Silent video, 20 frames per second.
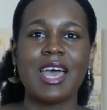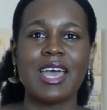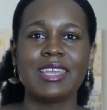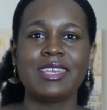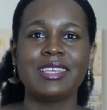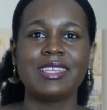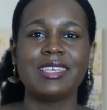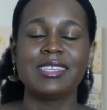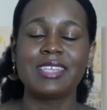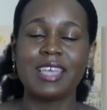
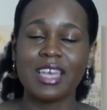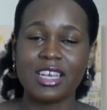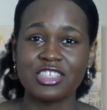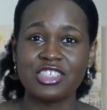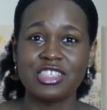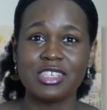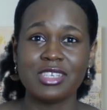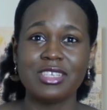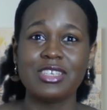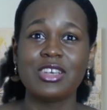and it
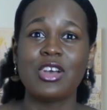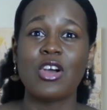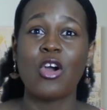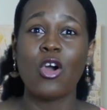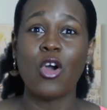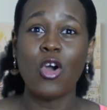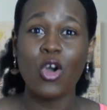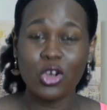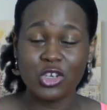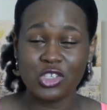actually
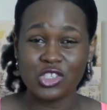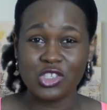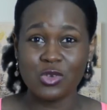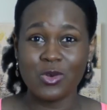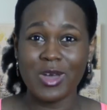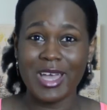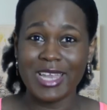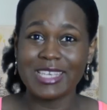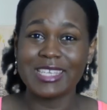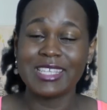hugs
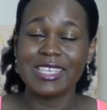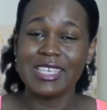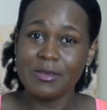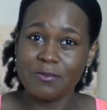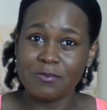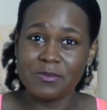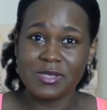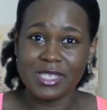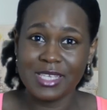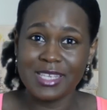you and
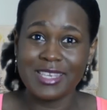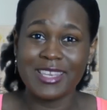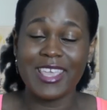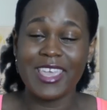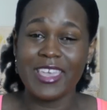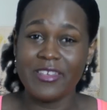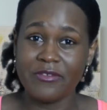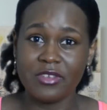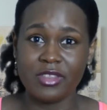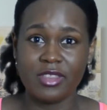keeps
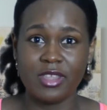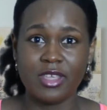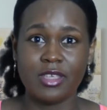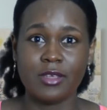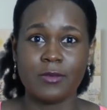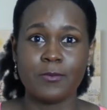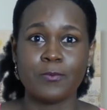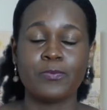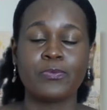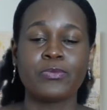in
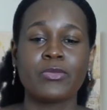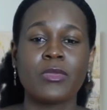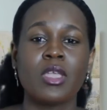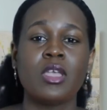everything.